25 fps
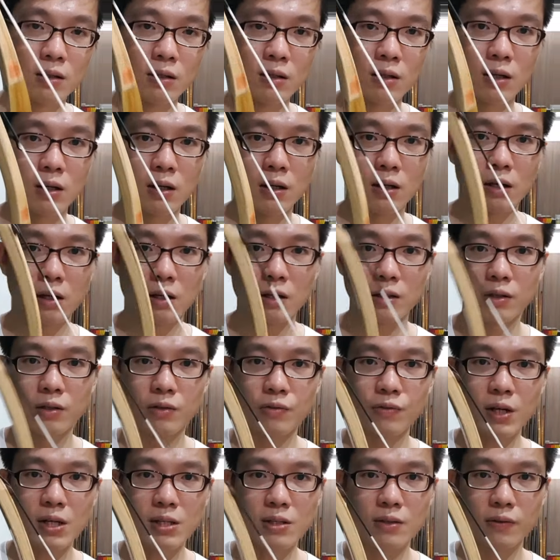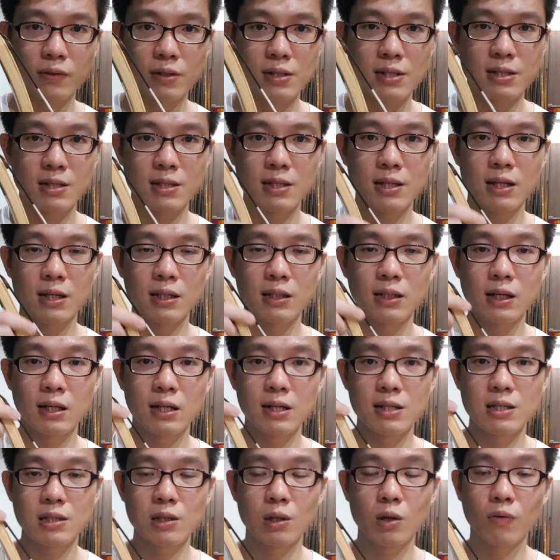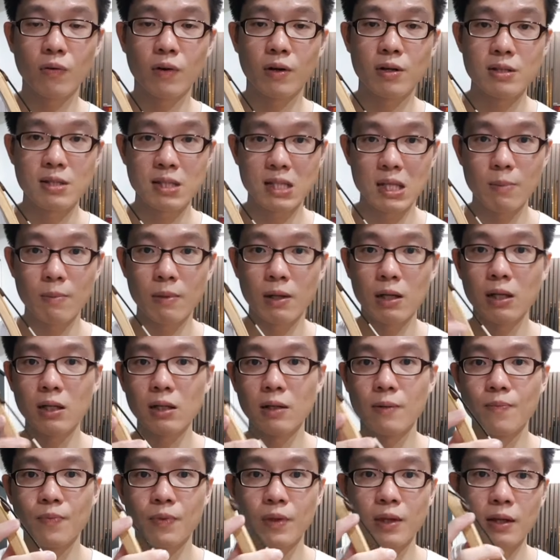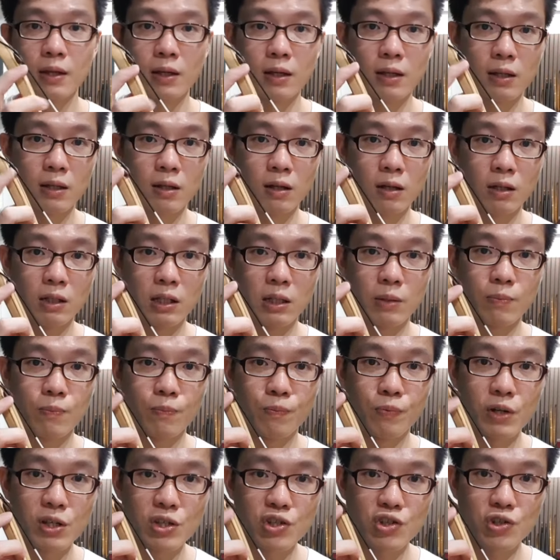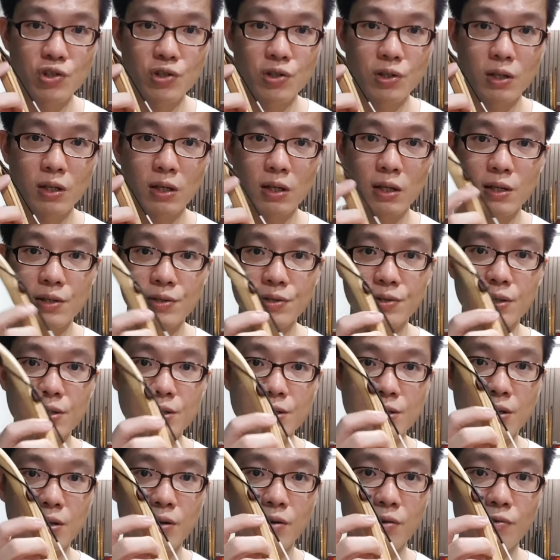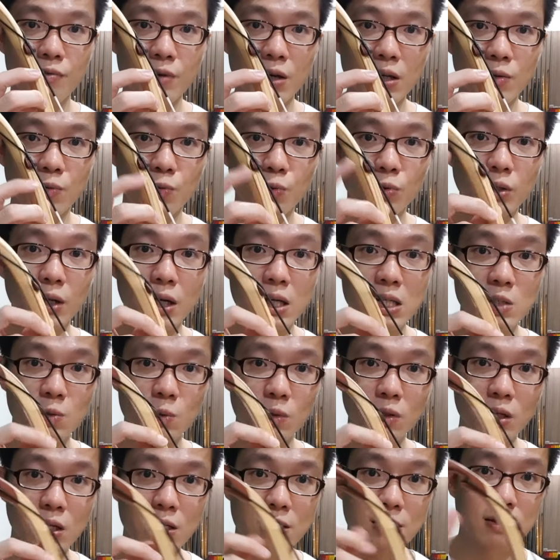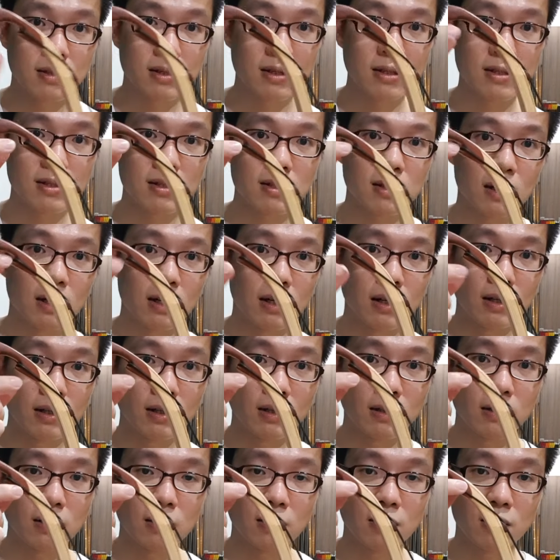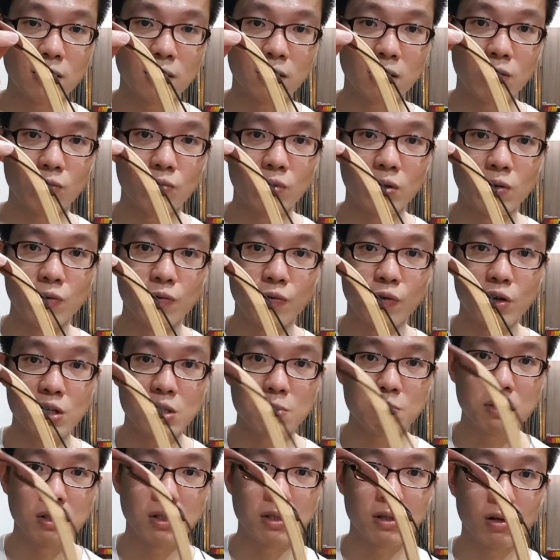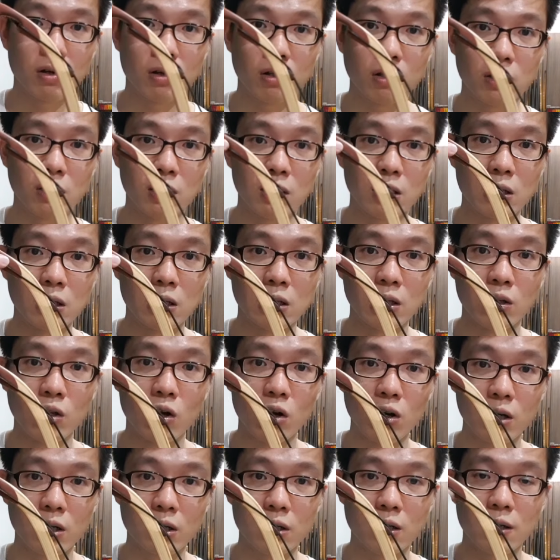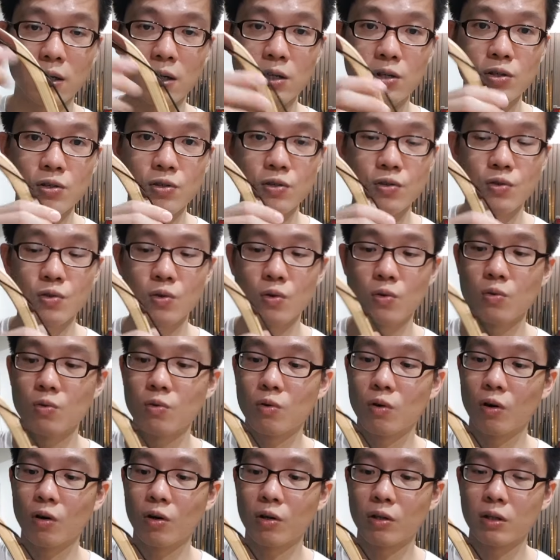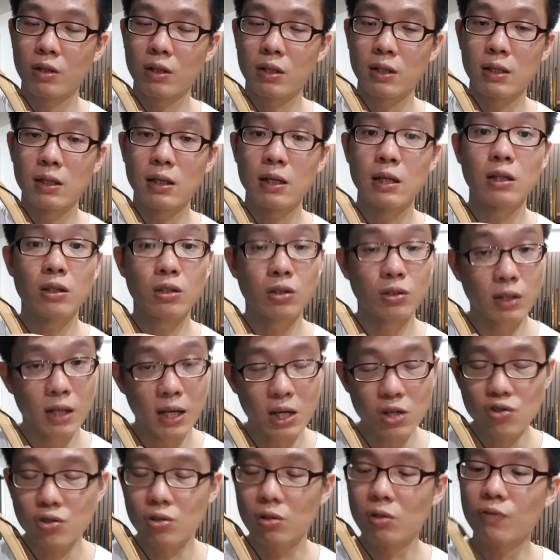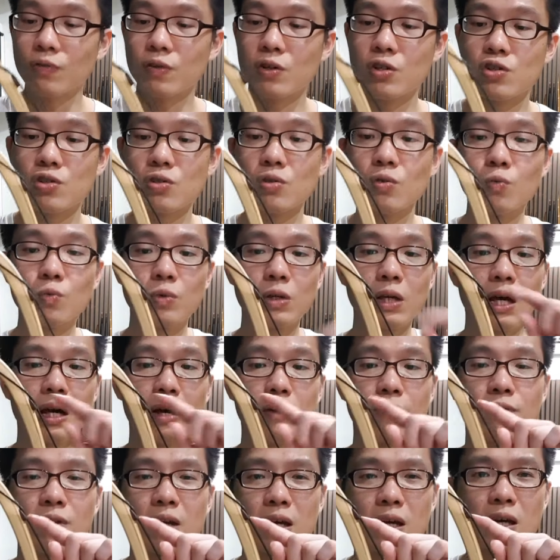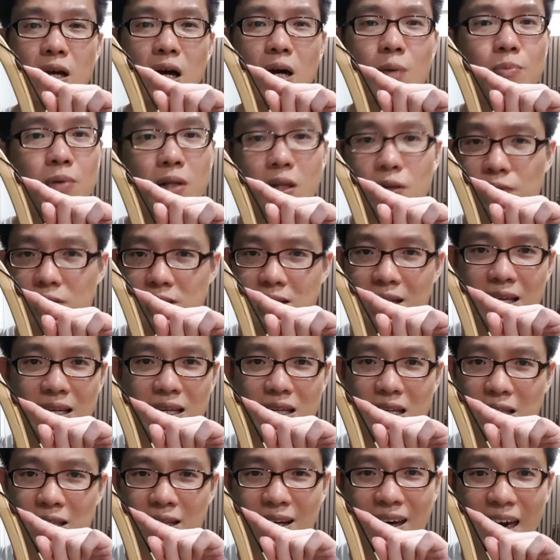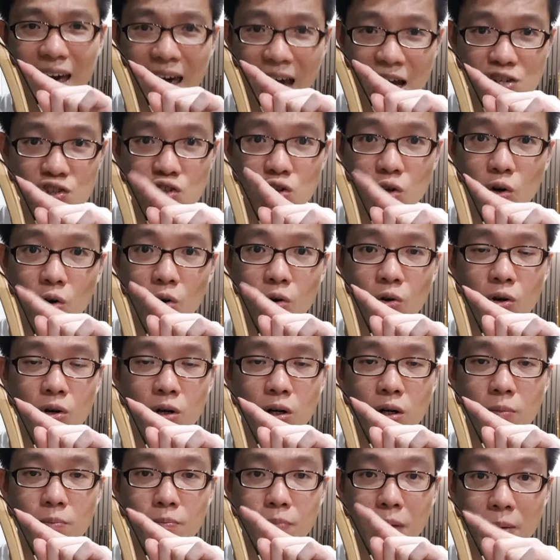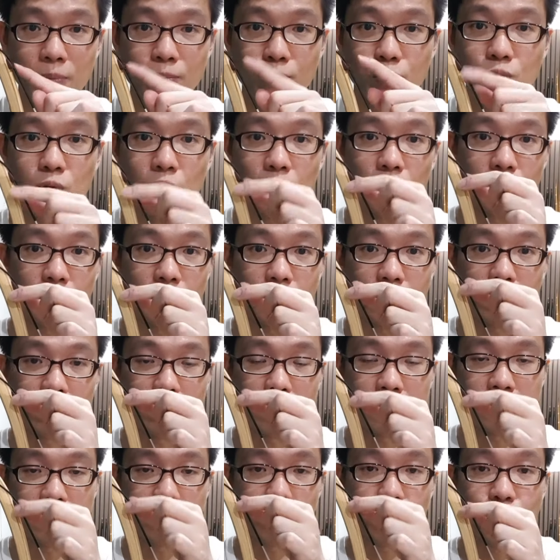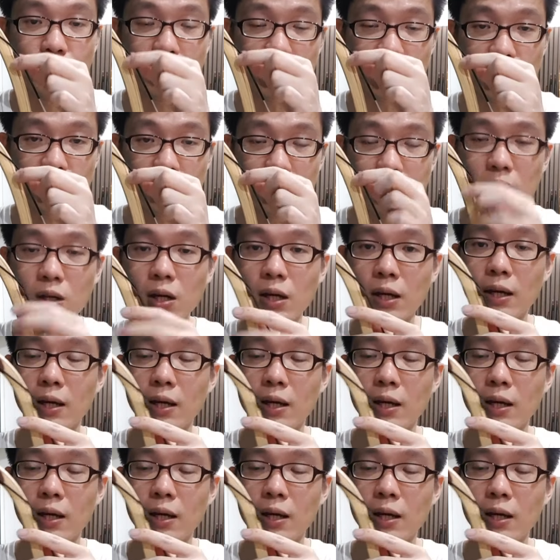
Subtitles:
The rest of the Sia does look very similar. The bridge is this red wood as well as this reinforcement on the knock. So on the international version we have, like, I believe it's either ash or bamboo on this bridge here